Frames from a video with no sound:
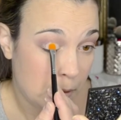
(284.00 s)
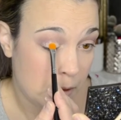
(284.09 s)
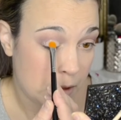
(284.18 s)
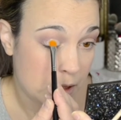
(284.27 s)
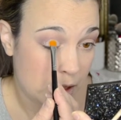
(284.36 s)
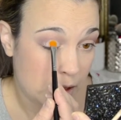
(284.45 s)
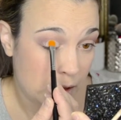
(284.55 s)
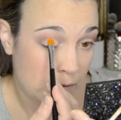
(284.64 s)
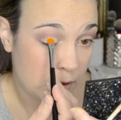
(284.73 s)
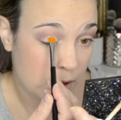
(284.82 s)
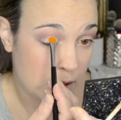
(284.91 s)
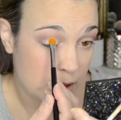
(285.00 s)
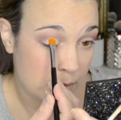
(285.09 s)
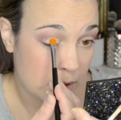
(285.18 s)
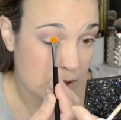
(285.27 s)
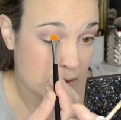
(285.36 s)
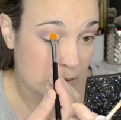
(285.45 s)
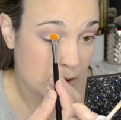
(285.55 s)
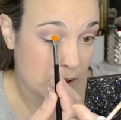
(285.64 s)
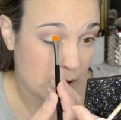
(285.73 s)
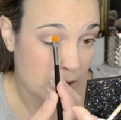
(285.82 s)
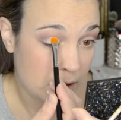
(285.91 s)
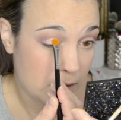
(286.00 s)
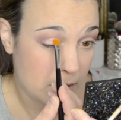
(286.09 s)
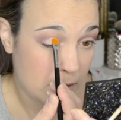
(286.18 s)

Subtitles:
as evenly as I possibly can.